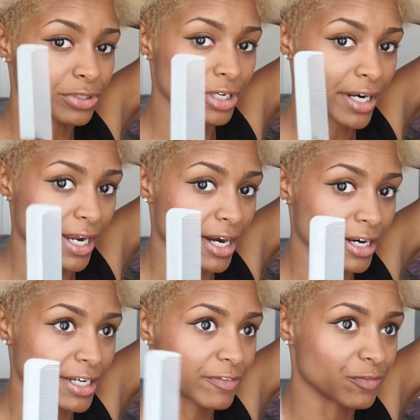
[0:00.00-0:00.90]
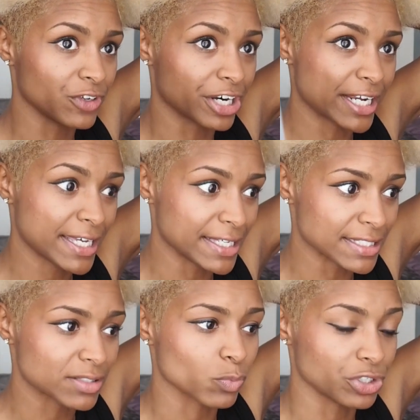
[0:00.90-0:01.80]
through your hair if your
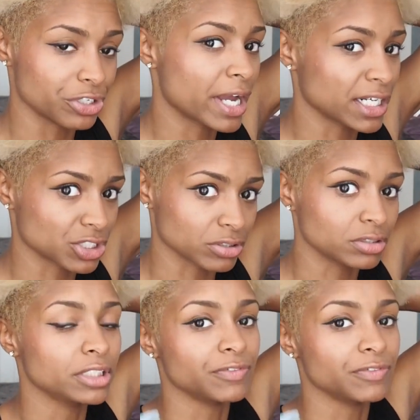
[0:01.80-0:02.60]
ends, when they're natural,